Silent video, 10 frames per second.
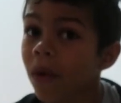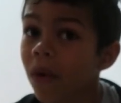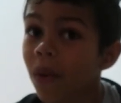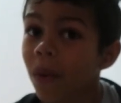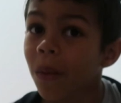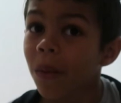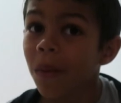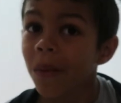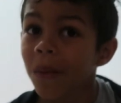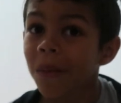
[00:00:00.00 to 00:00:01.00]
I'm not
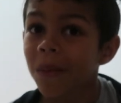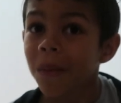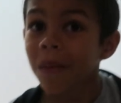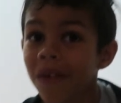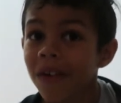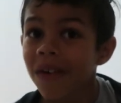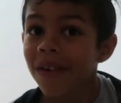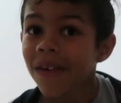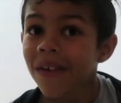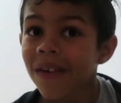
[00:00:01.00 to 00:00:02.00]
ready. I was just
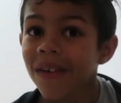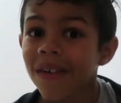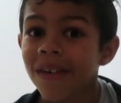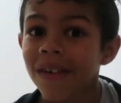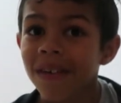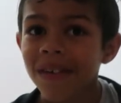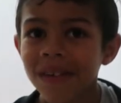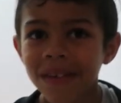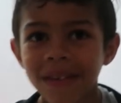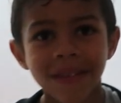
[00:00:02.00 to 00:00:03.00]
coming to check on you.